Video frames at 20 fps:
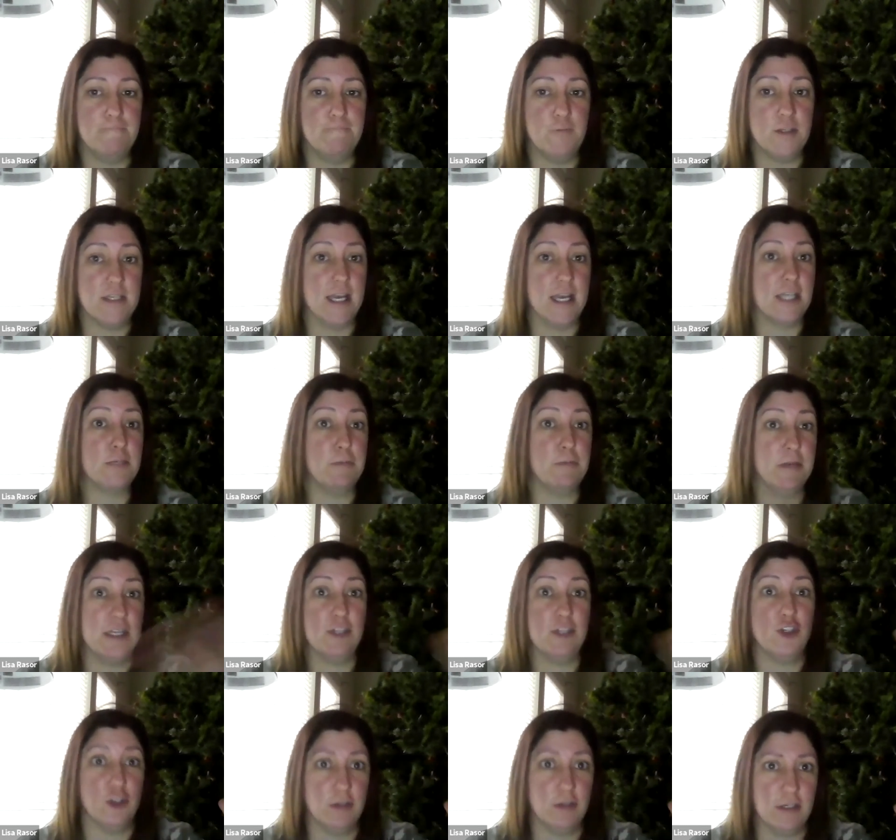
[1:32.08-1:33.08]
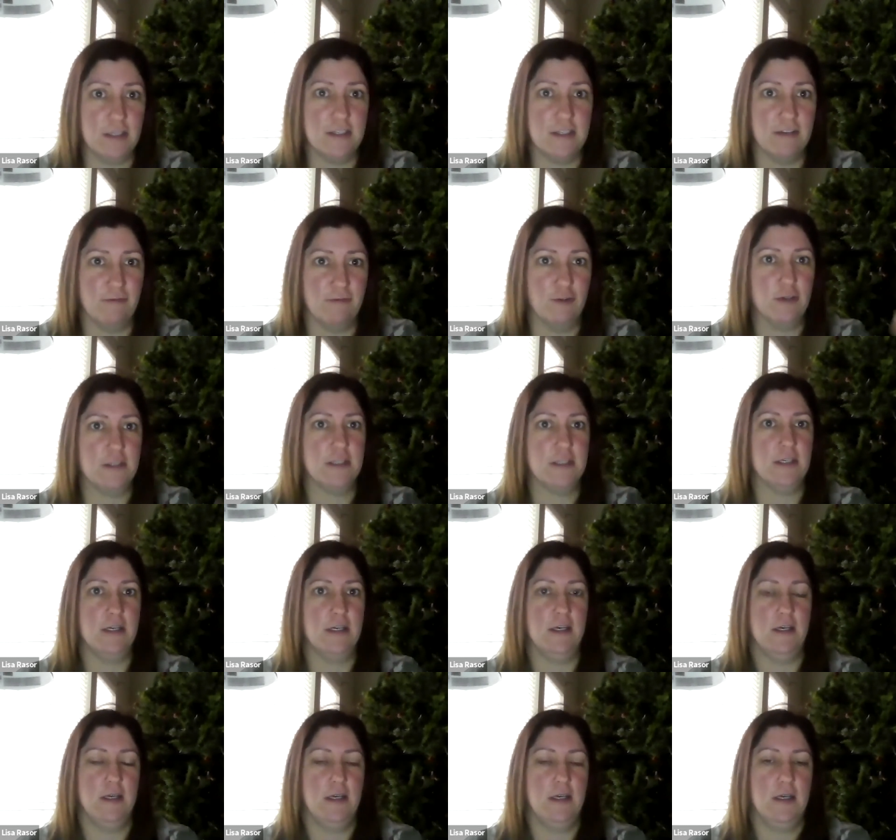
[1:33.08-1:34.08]
was exponentially different.
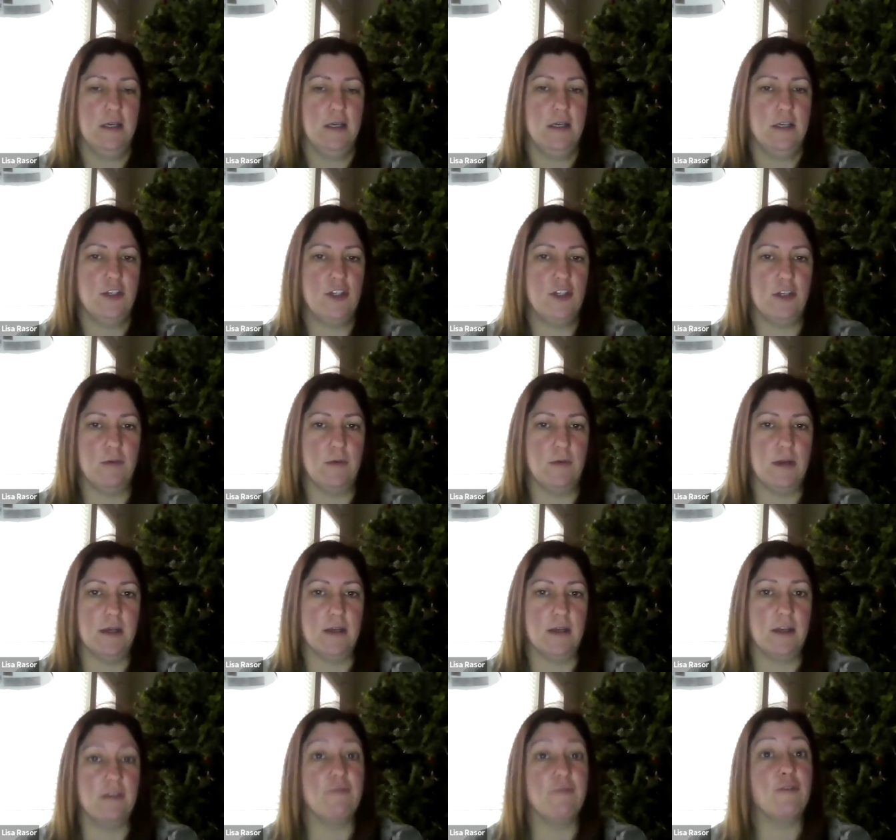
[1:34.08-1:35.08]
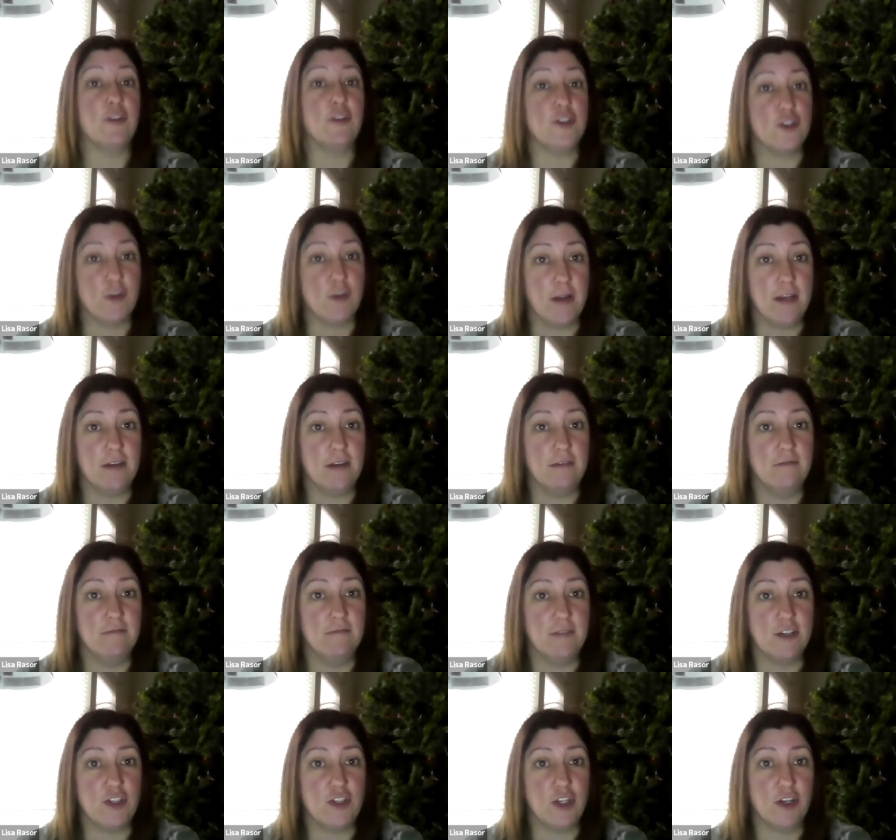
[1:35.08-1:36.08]
She would get frustrated
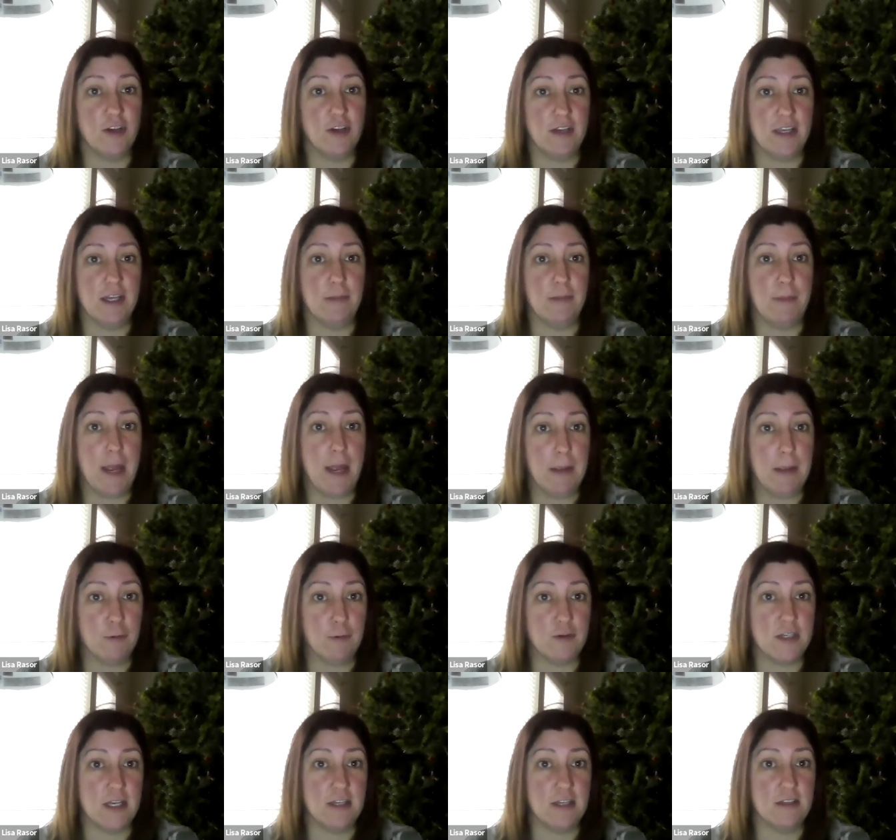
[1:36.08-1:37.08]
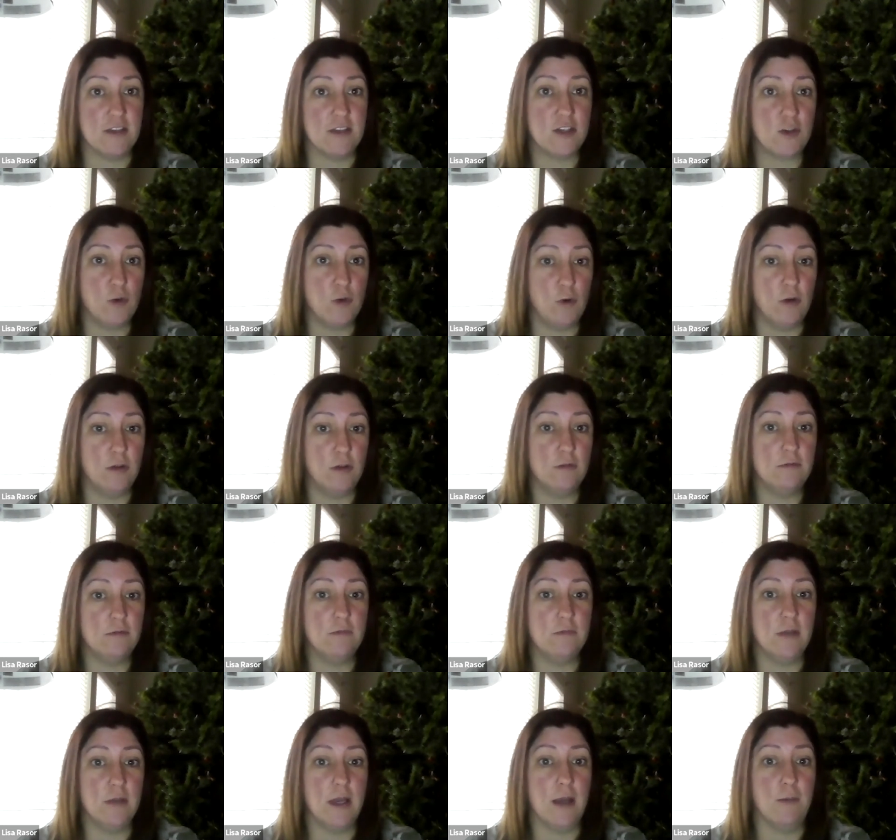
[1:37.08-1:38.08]
that she couldn't get a paper done in school
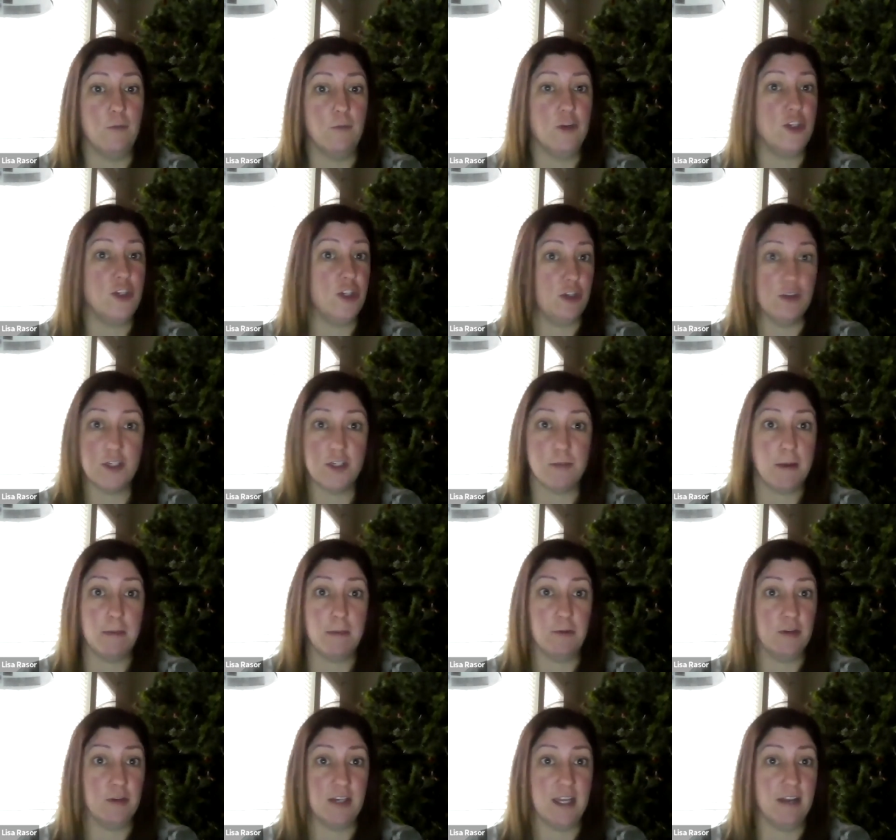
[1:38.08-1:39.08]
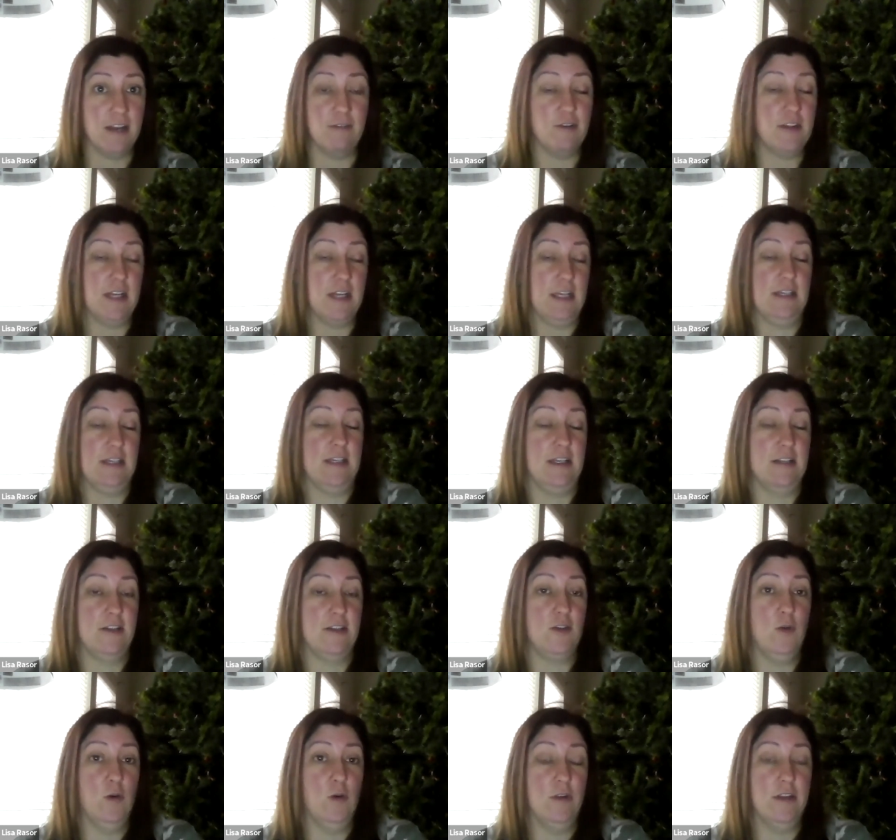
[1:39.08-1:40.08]
when she used to be able to get everything done at
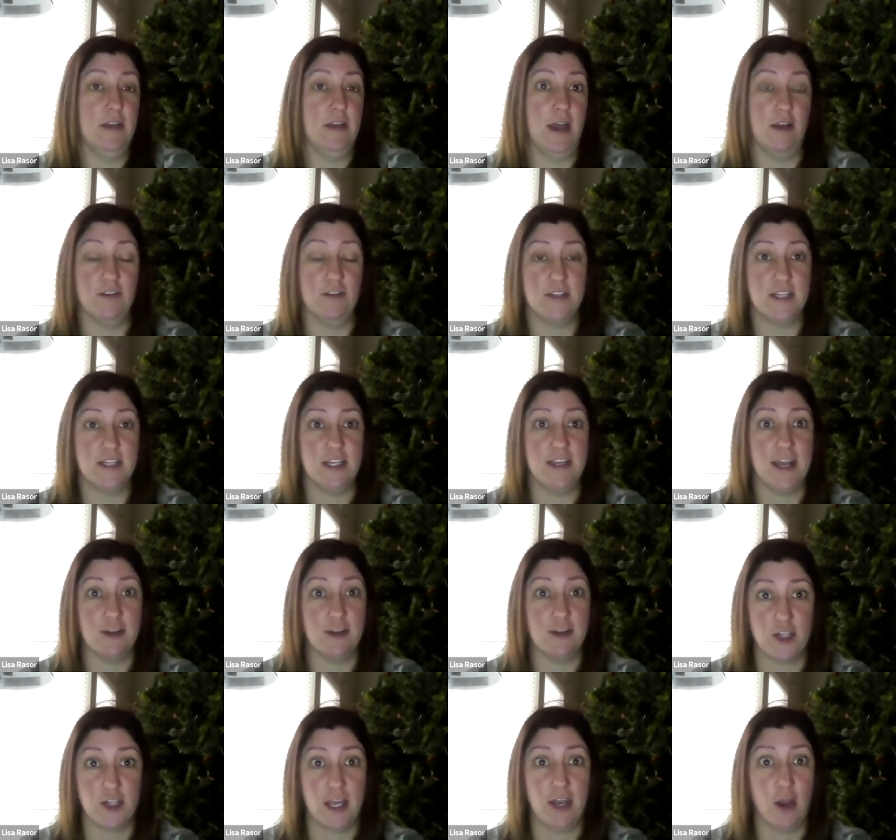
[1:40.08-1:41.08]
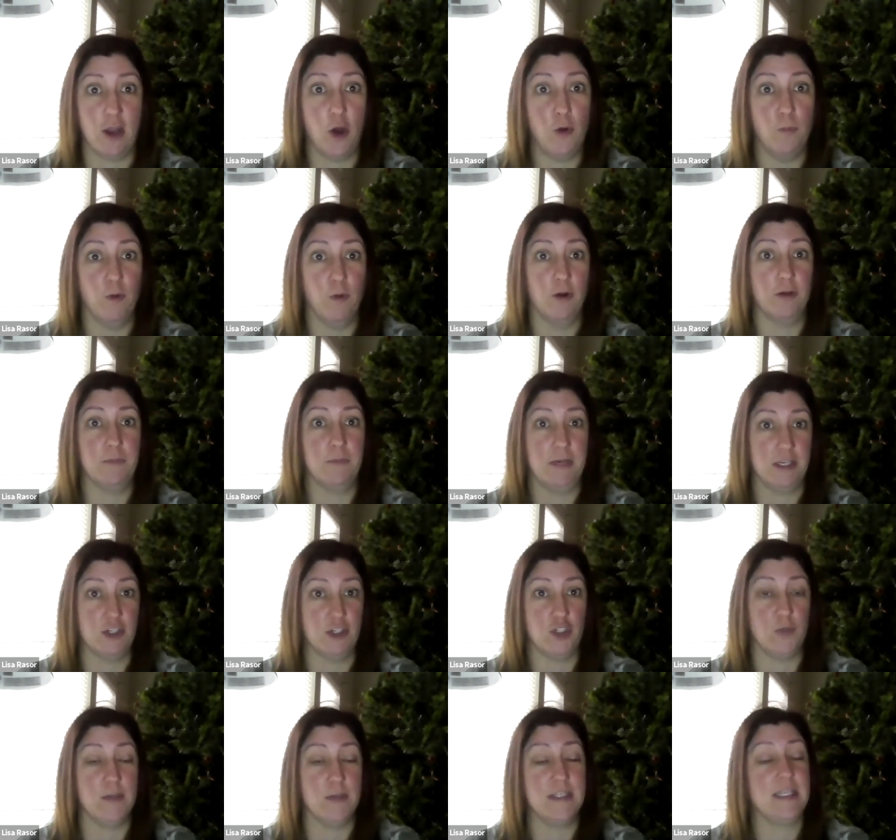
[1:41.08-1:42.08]
school. Then all of a sudden now she had homework
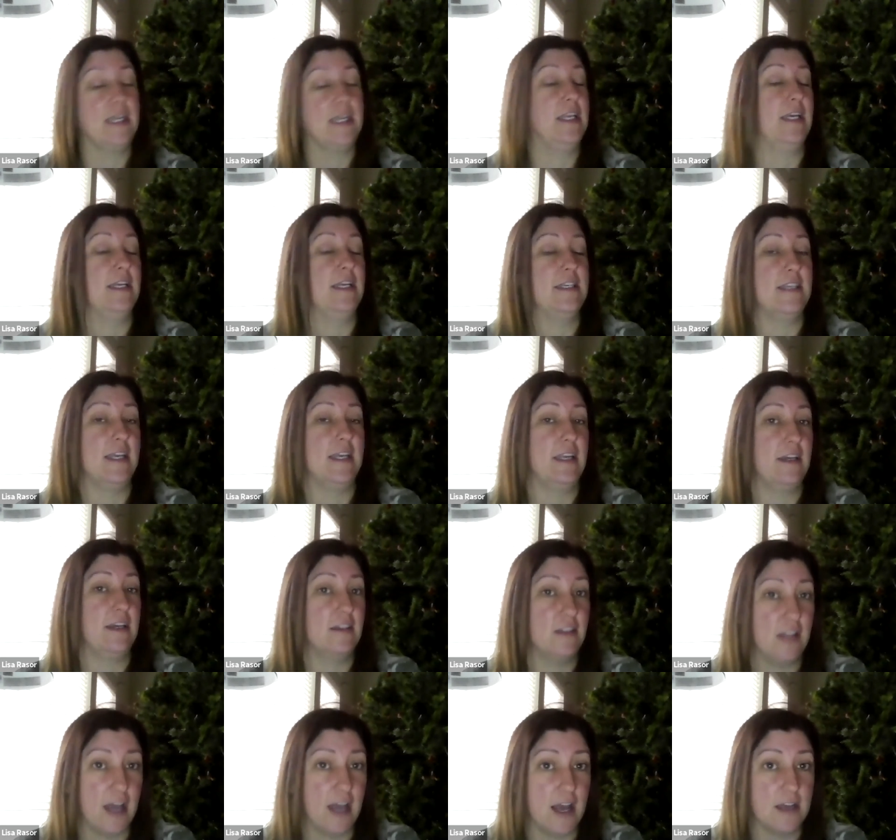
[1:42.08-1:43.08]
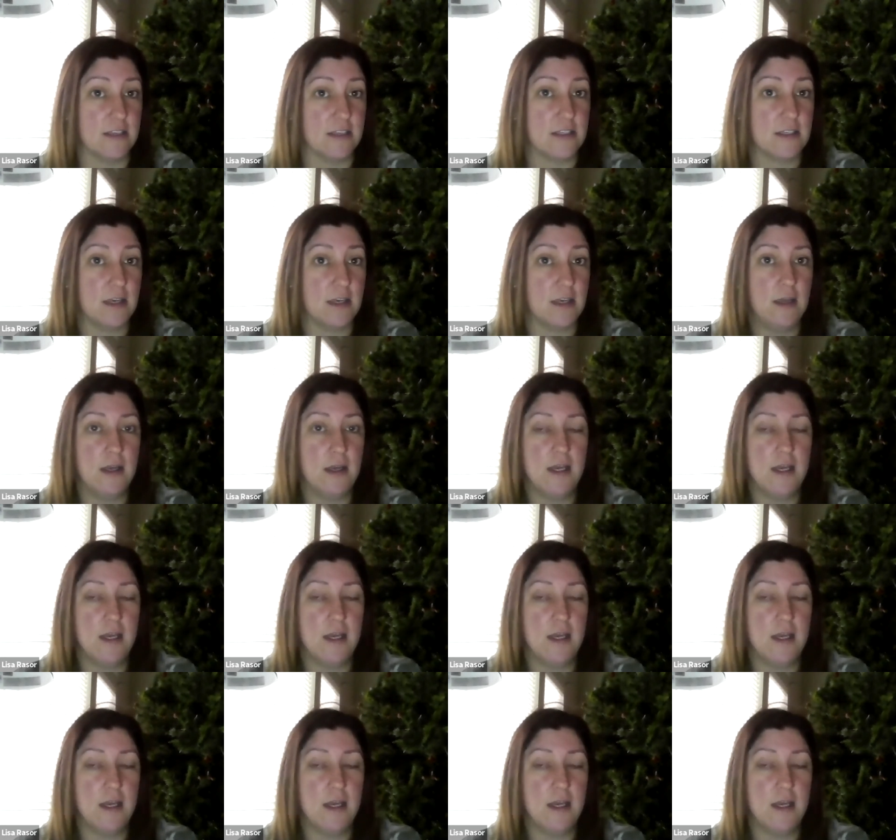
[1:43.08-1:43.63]
because she wasn't getting it done in class.